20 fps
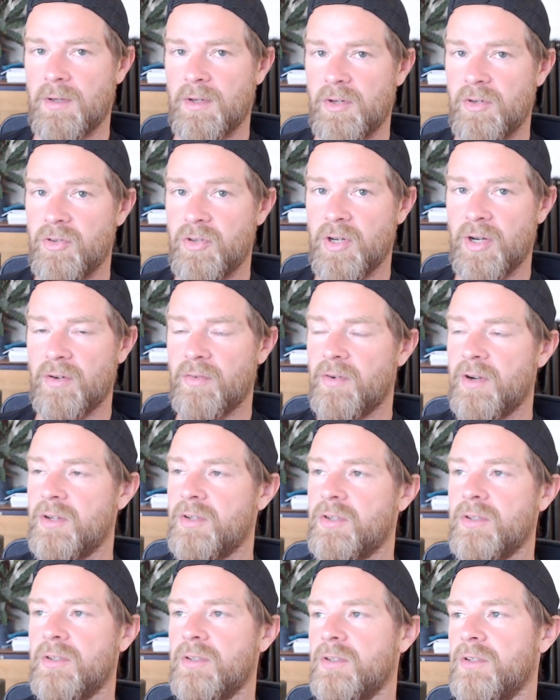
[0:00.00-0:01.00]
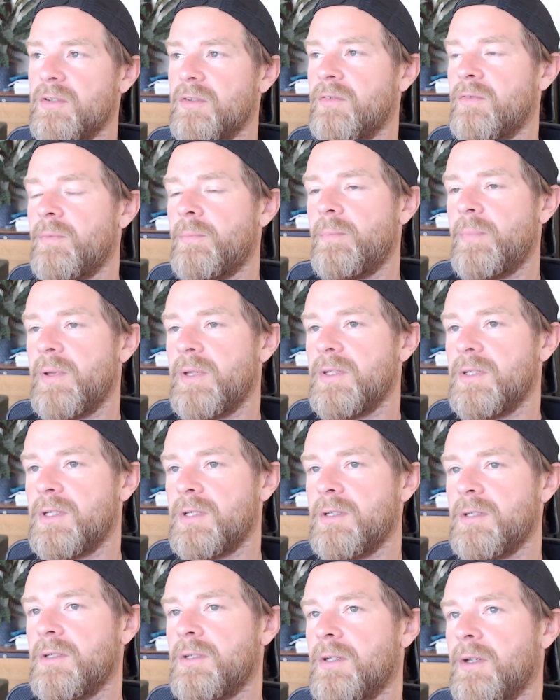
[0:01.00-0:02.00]
generations of
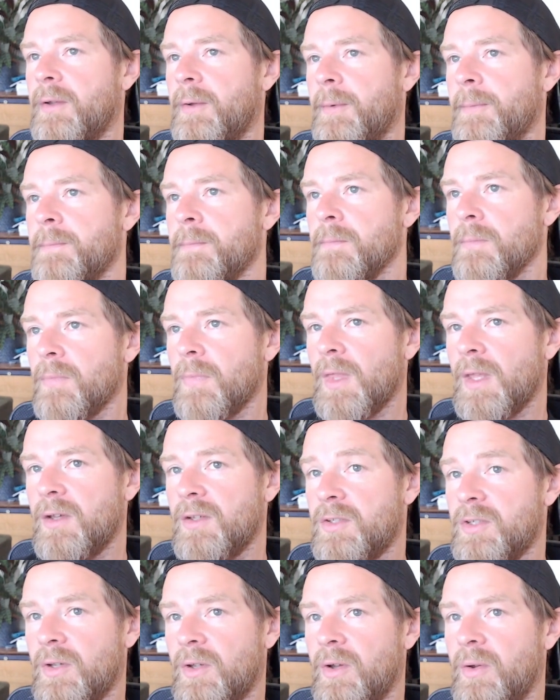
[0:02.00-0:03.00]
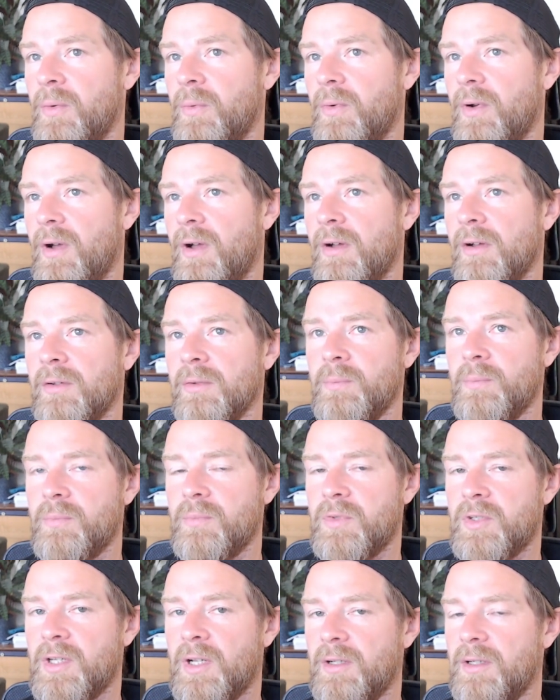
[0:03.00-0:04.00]
PCs. So I'll
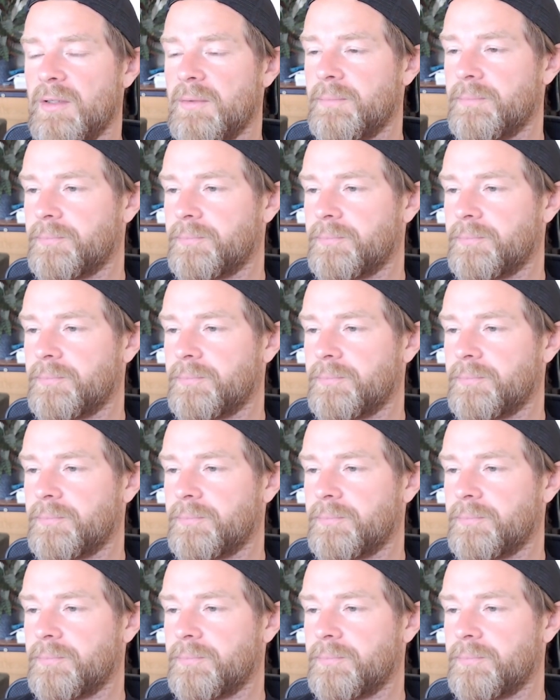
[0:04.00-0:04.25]
sell it.